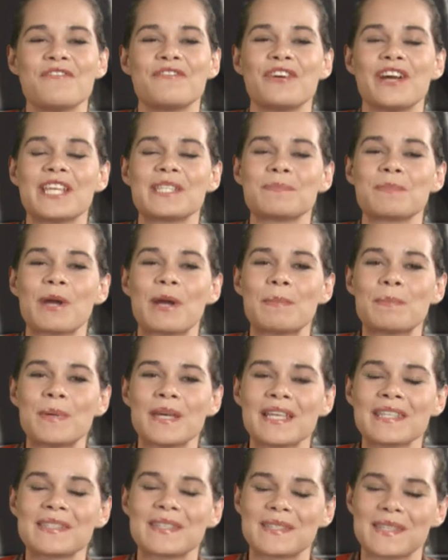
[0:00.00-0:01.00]
for SBR
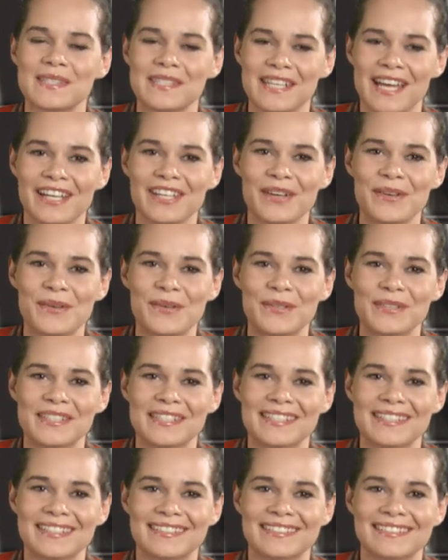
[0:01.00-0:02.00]
picks, this is Nadia
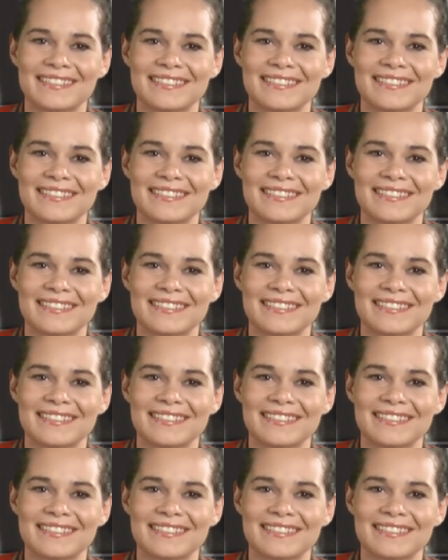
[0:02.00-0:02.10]
Holtz.